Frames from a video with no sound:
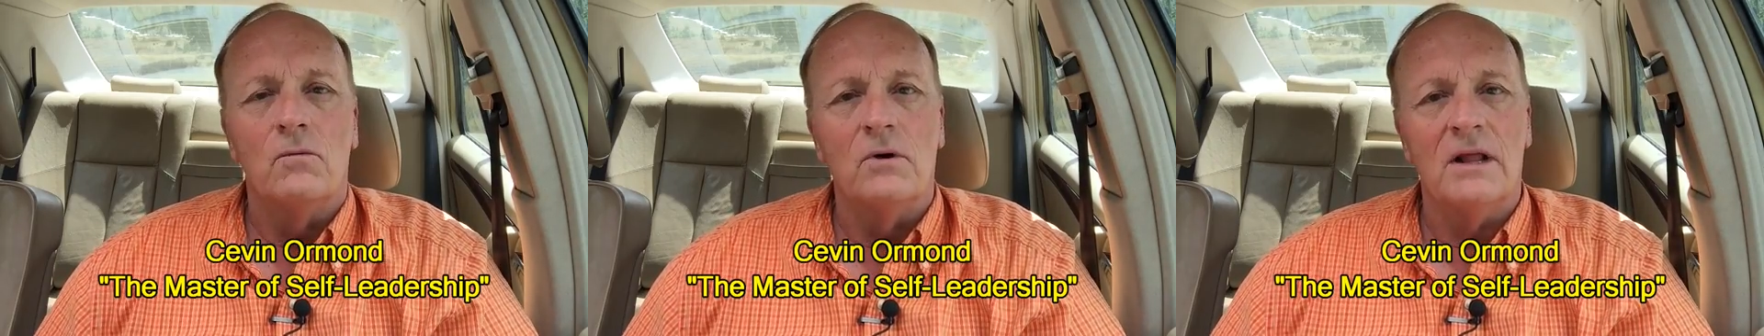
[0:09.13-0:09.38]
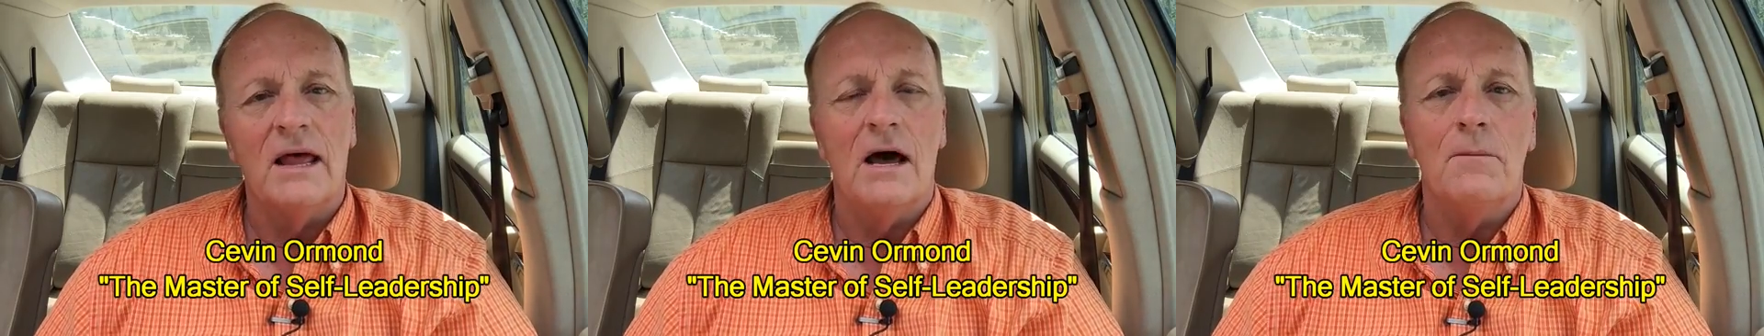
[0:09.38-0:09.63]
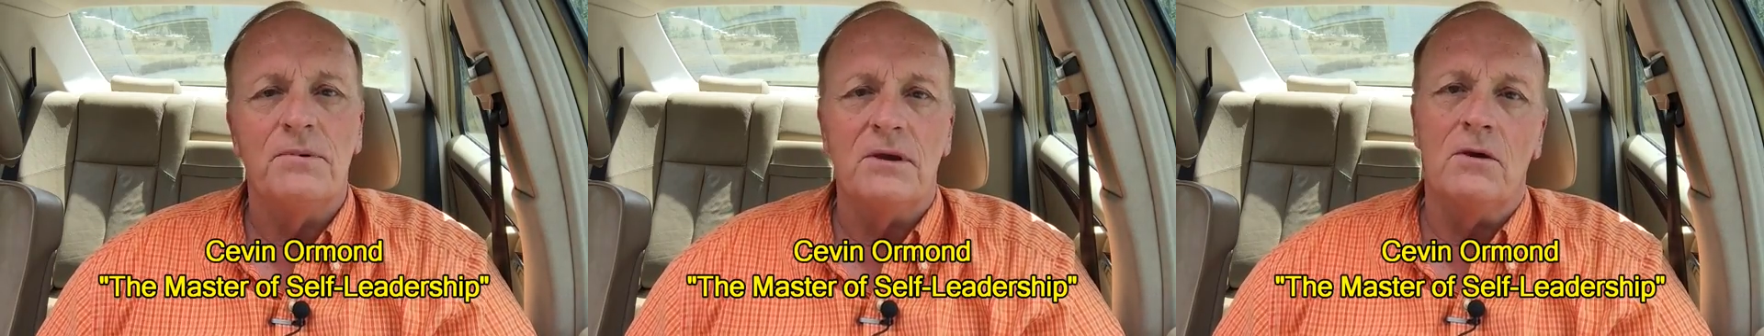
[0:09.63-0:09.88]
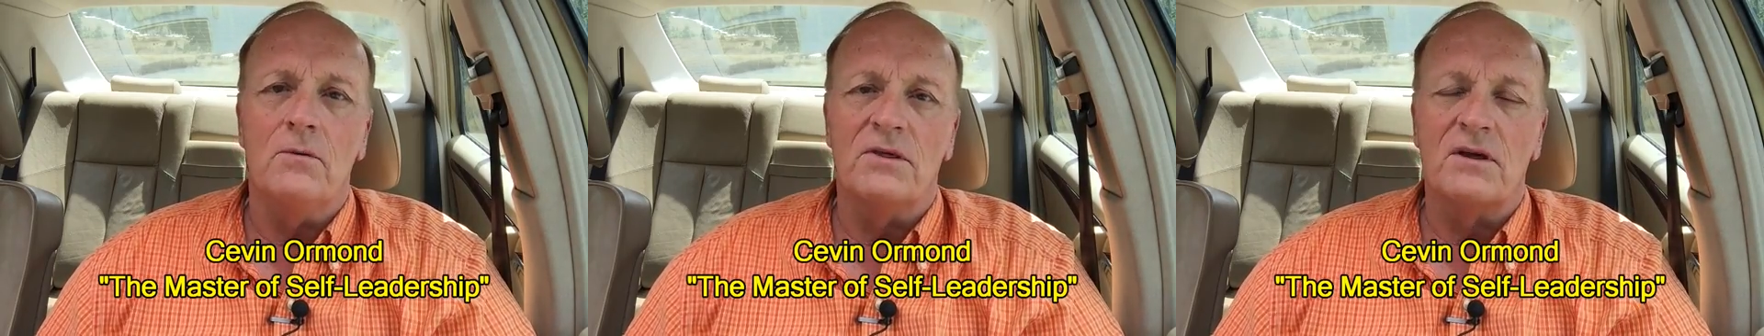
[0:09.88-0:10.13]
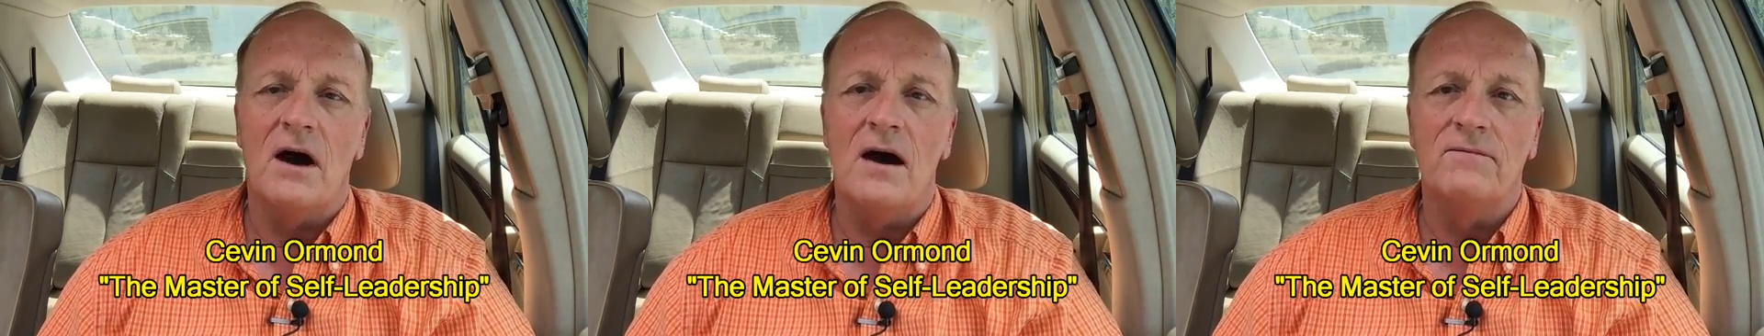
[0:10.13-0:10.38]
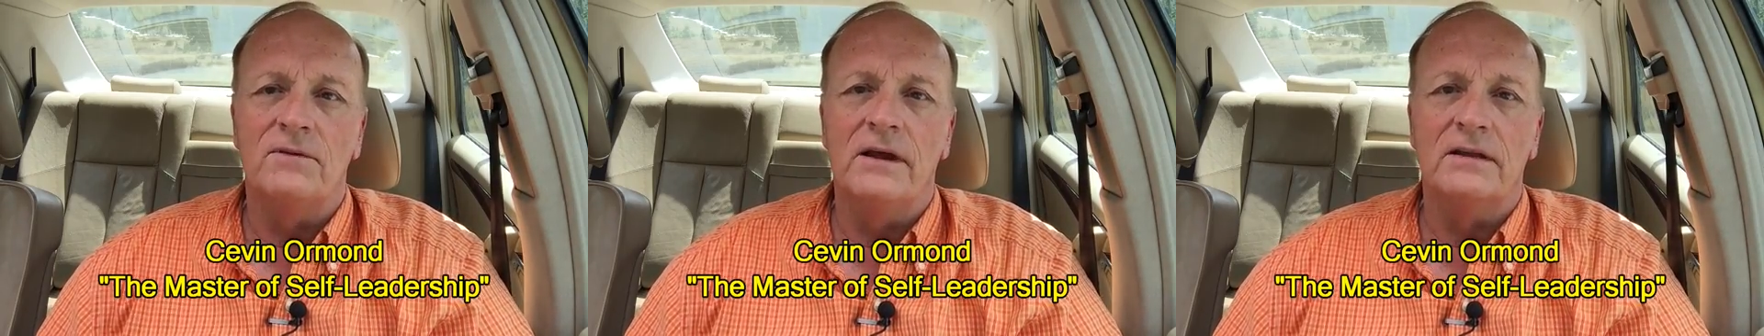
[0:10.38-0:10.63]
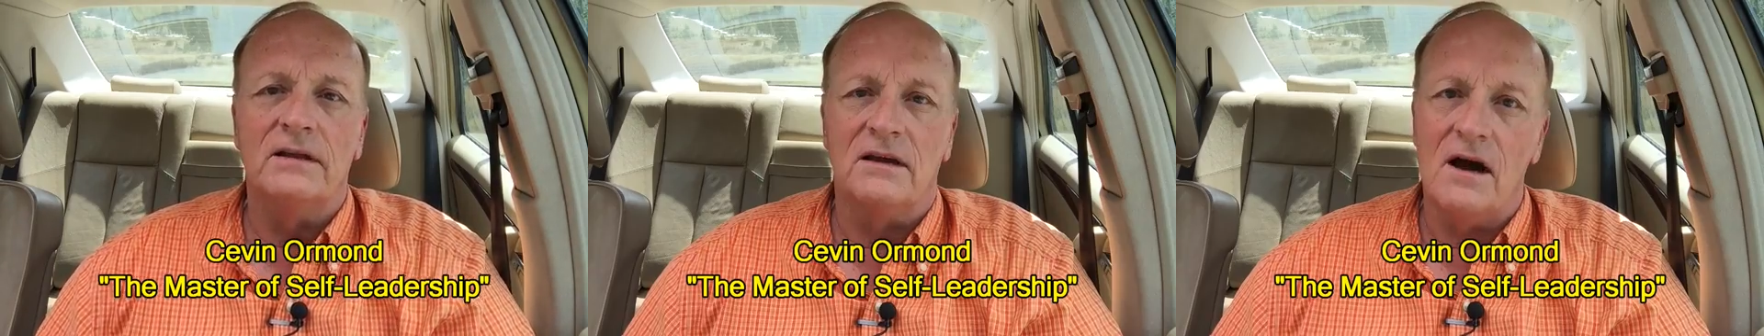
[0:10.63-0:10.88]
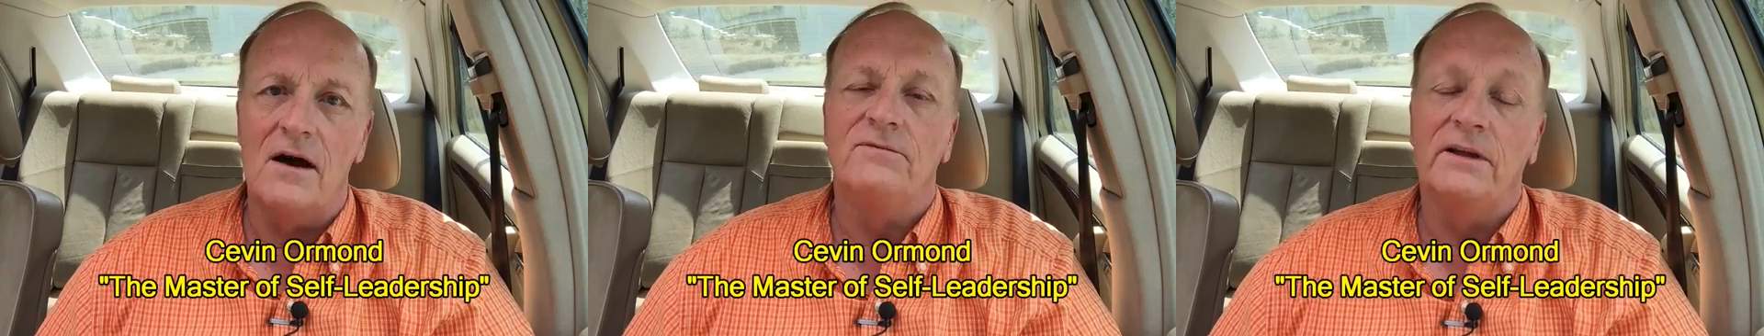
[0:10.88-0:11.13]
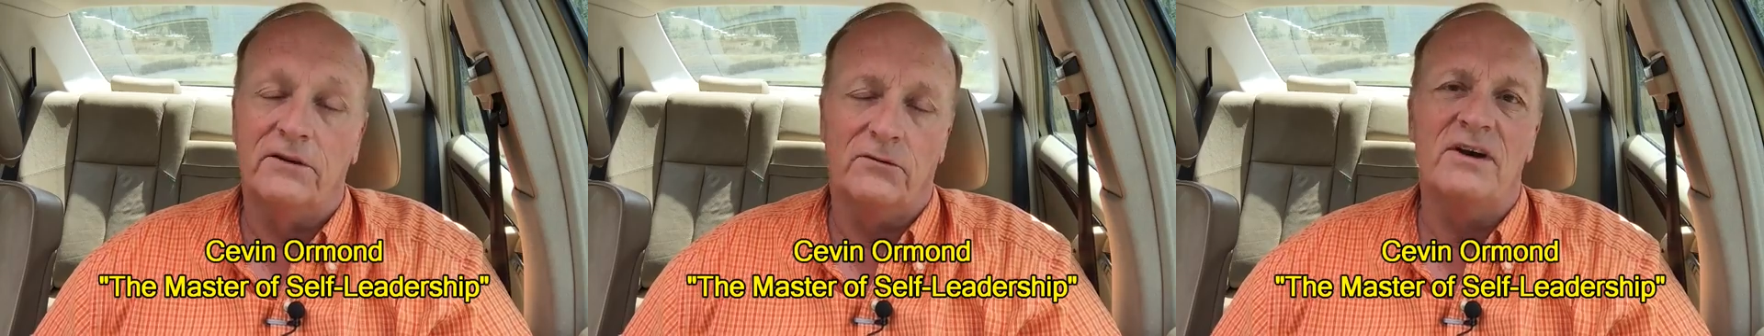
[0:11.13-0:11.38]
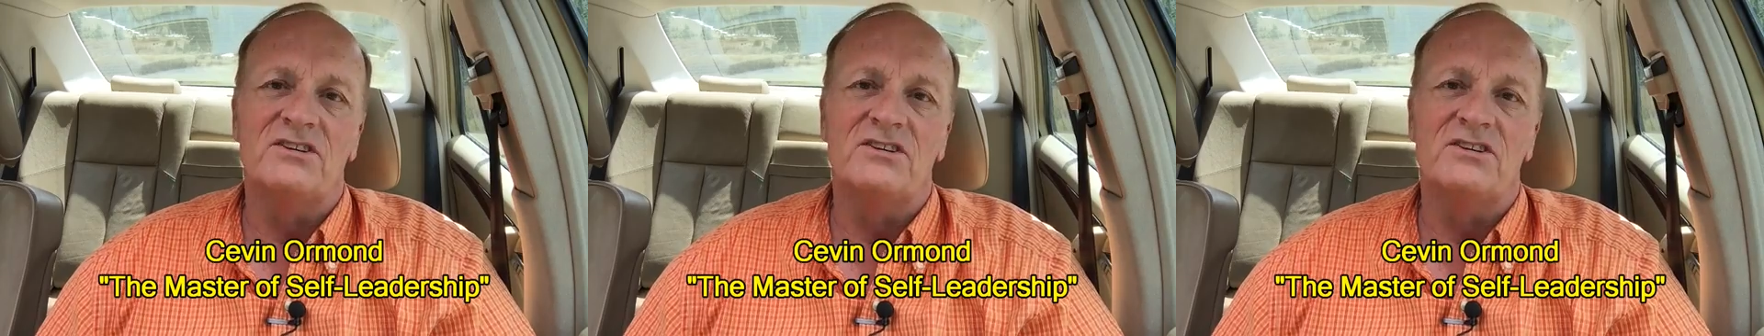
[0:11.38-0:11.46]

will help you with conflict and conflict